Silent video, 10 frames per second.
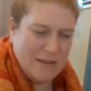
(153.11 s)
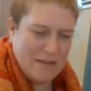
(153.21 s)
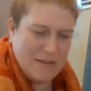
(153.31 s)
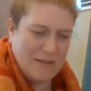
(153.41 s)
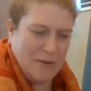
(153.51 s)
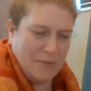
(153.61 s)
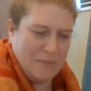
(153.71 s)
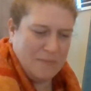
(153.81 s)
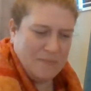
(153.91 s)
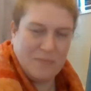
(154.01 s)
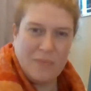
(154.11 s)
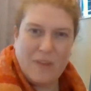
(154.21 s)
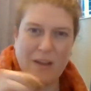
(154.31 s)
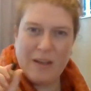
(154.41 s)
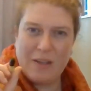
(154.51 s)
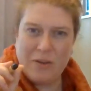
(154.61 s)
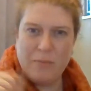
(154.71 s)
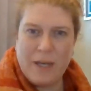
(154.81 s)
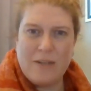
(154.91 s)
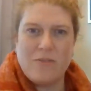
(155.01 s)
So you
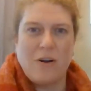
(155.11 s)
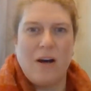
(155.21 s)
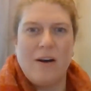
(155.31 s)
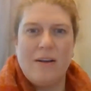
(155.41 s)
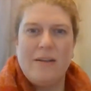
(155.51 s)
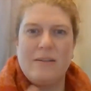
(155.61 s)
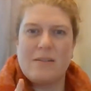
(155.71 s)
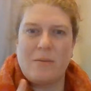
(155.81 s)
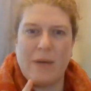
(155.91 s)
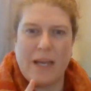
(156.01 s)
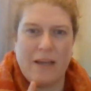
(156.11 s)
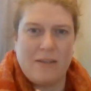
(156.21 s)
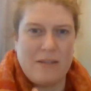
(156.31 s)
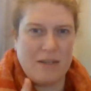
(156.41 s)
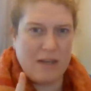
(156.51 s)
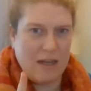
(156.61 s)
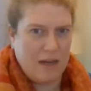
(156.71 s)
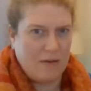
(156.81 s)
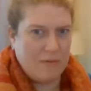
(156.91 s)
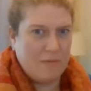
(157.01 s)
may draw some ants
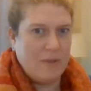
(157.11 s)
now.